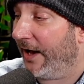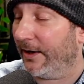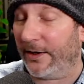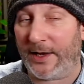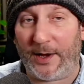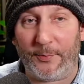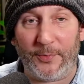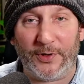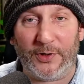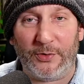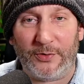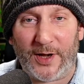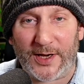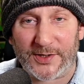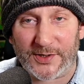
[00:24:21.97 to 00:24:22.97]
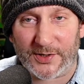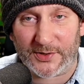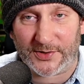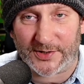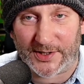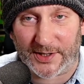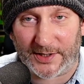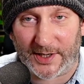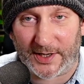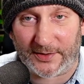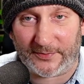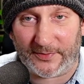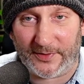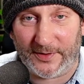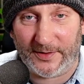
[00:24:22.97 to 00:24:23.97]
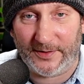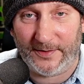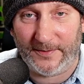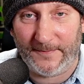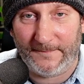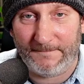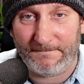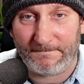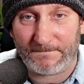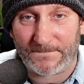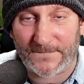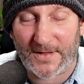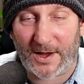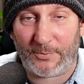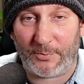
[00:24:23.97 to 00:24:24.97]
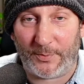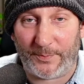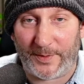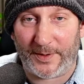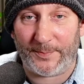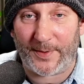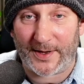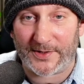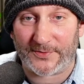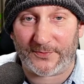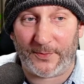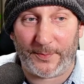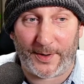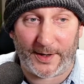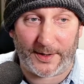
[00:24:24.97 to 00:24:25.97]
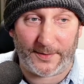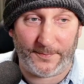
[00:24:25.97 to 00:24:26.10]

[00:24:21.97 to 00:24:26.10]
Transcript: we do next Thursday, Dave? That would be best for me.